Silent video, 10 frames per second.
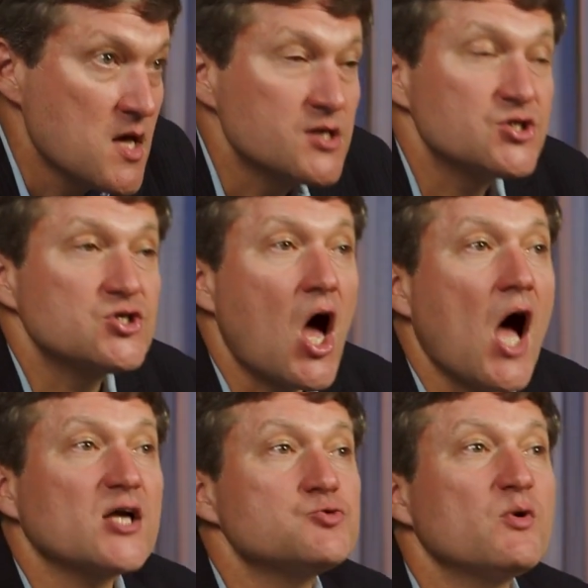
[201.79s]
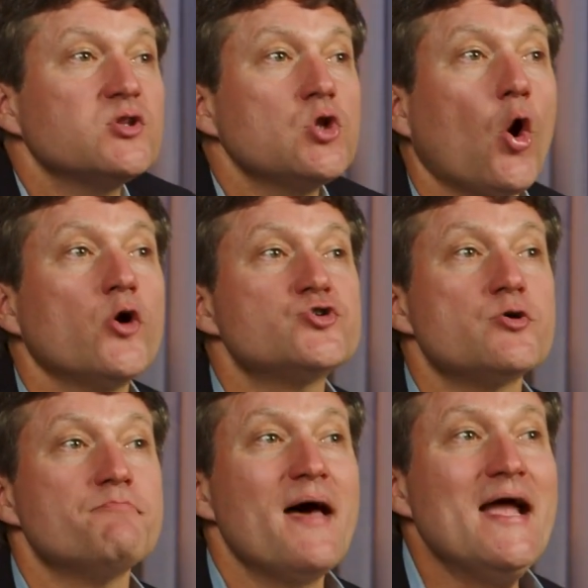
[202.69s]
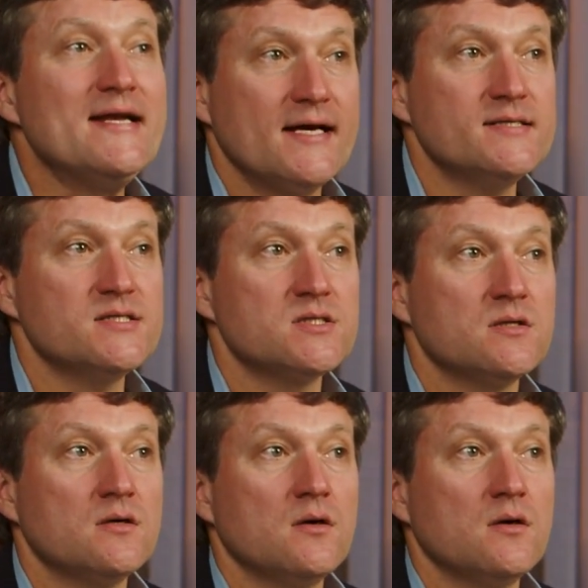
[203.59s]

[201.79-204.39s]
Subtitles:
Stocks with larger betas,